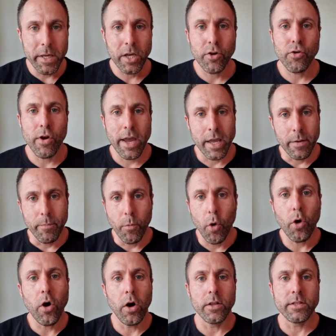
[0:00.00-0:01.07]
be creating more
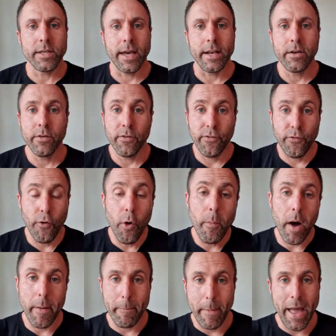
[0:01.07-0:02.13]
content for
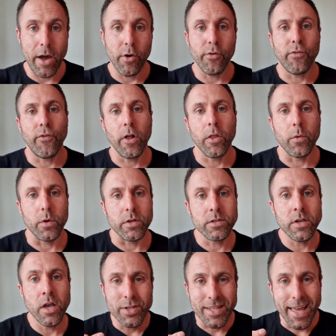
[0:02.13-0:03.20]
my male followers
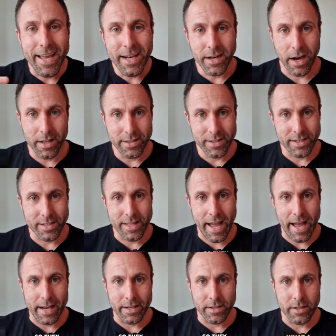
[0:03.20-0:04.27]
so they can
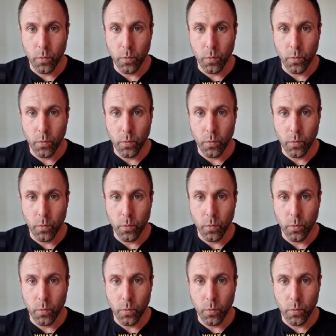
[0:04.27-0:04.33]
understand